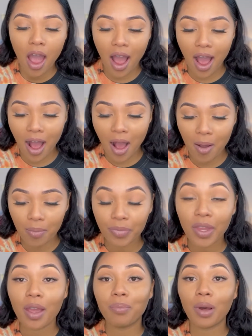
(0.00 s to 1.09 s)

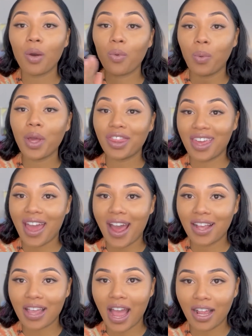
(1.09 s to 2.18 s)
But with
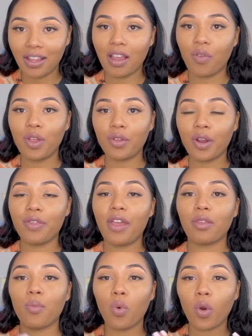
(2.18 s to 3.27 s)
that, I definitely learned
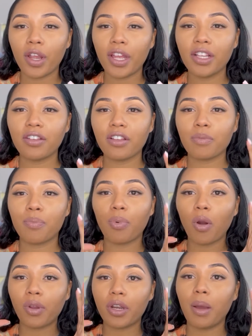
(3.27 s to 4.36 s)
that the mortgage is
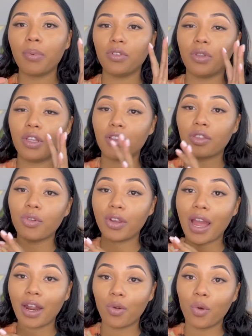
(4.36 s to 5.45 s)
broken up into these 3
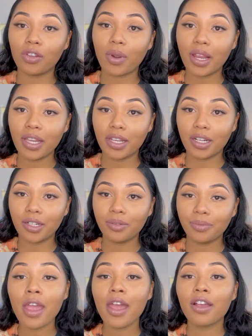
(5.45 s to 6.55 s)
categories right here.
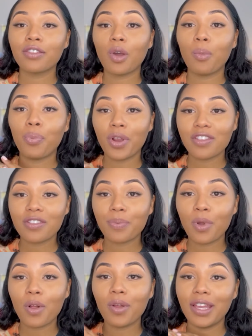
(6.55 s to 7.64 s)
So
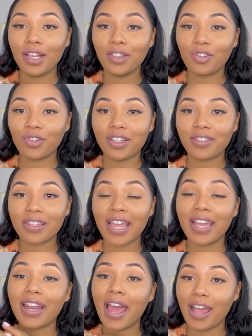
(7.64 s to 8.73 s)
principal, interest,
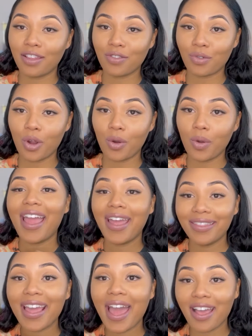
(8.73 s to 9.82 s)
and escrow.
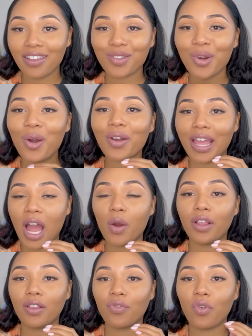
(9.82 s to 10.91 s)
And the escrow account
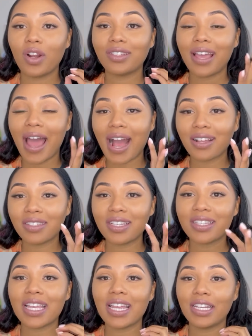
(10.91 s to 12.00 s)
is for
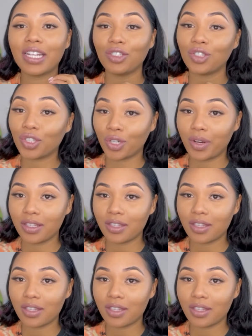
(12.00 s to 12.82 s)
taxes and insurance.